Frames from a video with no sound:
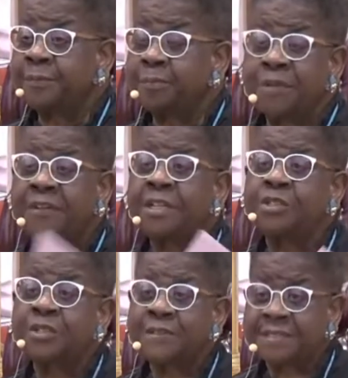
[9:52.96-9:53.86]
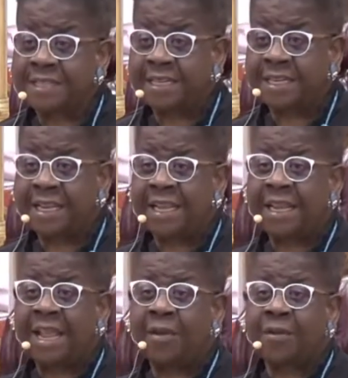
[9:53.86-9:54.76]
privileges
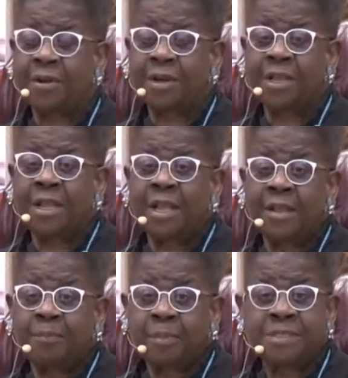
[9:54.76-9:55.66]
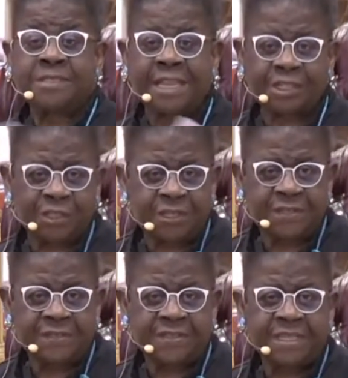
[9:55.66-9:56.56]
and our
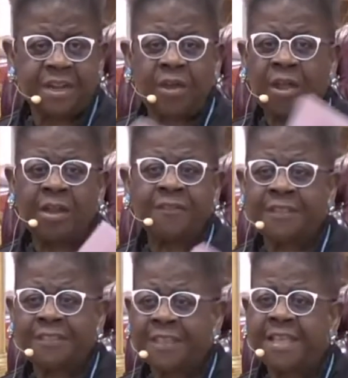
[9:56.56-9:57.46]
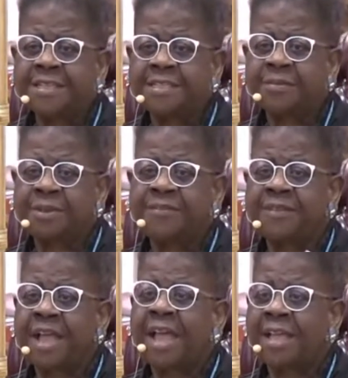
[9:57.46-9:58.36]
possessions and all of the things that
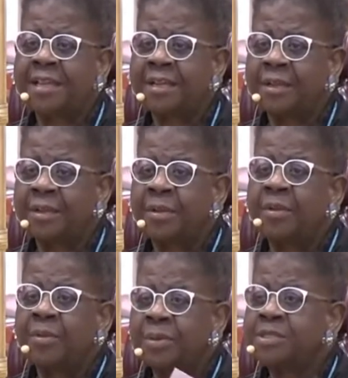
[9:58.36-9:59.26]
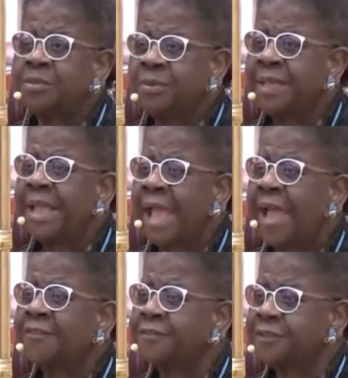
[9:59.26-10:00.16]
we've got? What do we
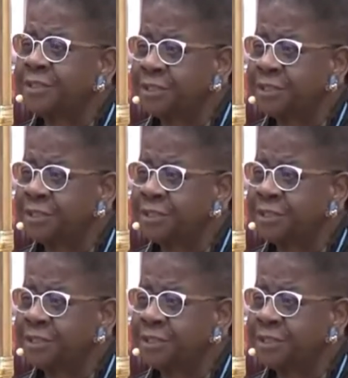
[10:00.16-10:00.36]
have to